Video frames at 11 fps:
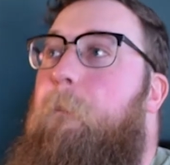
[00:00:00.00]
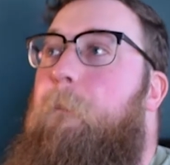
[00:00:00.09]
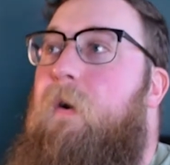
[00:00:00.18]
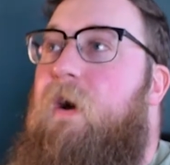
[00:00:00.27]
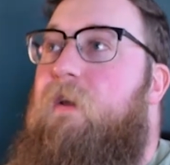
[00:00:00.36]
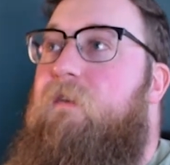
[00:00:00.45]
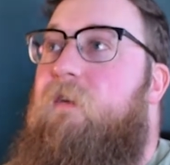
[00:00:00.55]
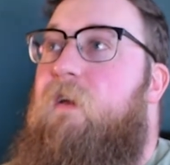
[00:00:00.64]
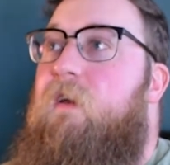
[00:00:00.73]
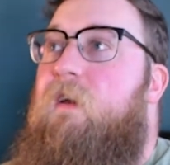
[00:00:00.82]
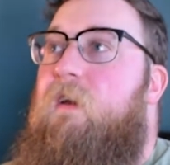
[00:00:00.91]
but
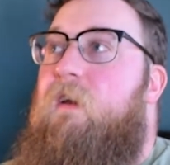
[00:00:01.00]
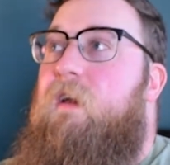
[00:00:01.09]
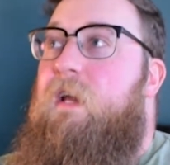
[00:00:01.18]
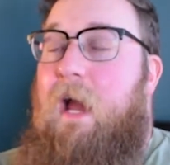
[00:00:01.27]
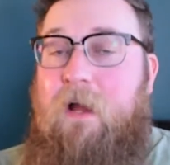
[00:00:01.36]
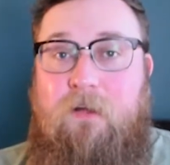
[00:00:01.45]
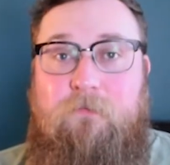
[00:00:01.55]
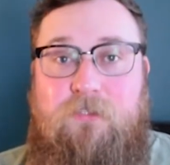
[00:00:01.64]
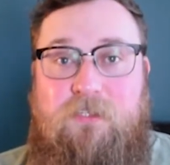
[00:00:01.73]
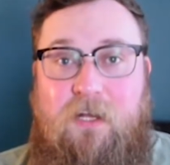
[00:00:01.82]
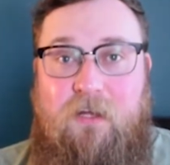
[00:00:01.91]
yeah, I'm
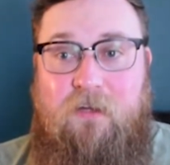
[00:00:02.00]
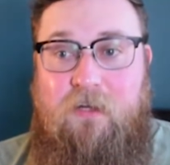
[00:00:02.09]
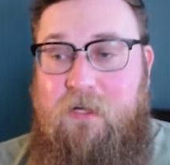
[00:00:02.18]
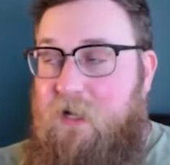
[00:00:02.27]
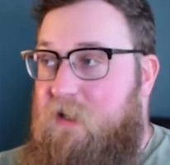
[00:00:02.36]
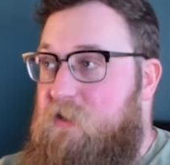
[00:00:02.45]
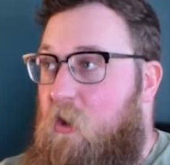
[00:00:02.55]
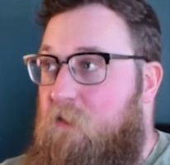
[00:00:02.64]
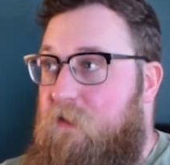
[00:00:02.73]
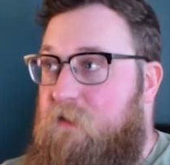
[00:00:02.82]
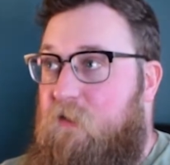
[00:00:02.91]
just going to get into
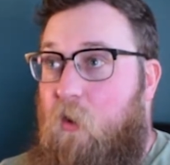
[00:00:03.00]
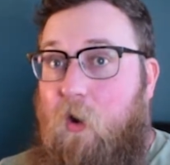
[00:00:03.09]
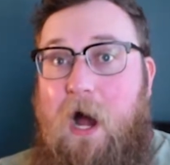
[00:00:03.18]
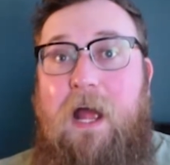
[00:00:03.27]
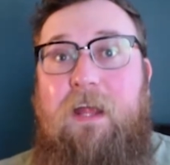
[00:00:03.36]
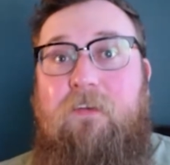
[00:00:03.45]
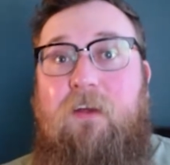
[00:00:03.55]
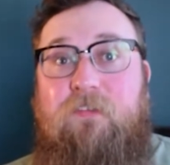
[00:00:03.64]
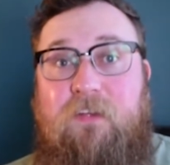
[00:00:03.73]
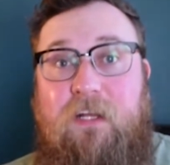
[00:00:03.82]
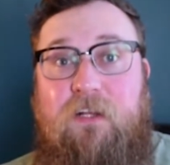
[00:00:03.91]
all of it. So I
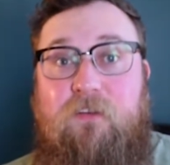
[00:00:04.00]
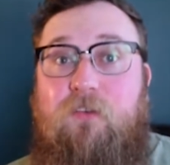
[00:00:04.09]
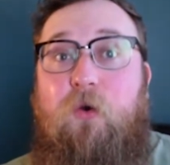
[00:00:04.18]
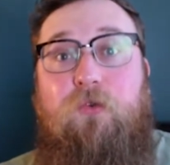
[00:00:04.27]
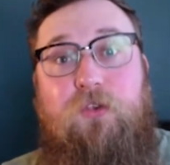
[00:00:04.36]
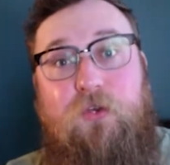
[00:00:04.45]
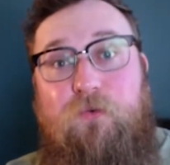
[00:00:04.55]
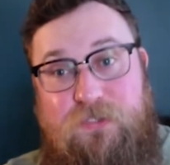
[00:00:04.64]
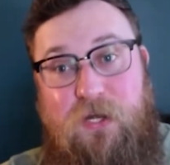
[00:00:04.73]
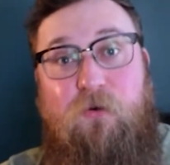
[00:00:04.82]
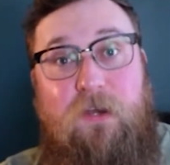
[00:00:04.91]
have seen it, so you
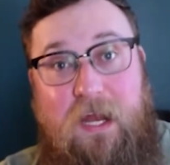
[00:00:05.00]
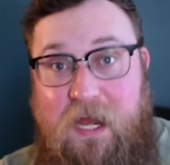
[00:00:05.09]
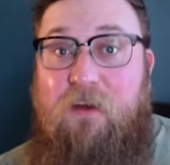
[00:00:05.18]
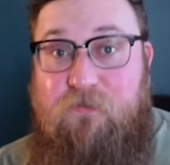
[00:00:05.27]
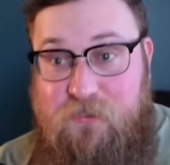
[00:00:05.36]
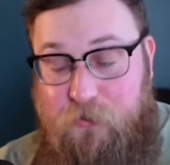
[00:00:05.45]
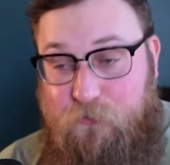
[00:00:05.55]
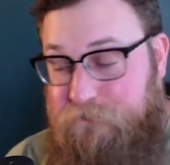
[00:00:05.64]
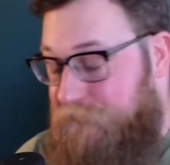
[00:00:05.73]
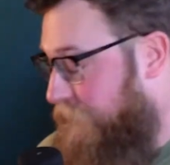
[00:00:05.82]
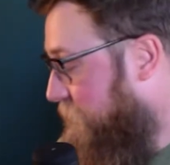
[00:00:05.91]
don't have to.
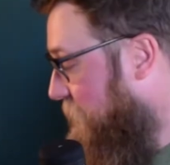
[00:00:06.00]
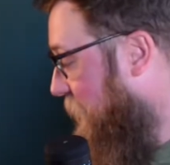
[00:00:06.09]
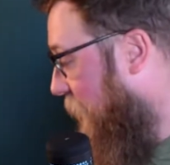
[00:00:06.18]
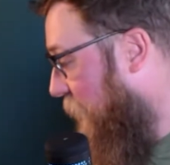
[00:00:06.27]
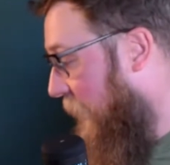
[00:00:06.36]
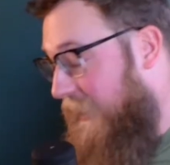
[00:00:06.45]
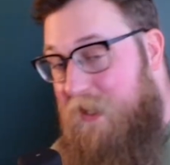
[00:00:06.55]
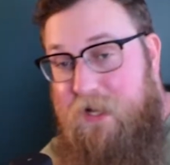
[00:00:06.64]
All right.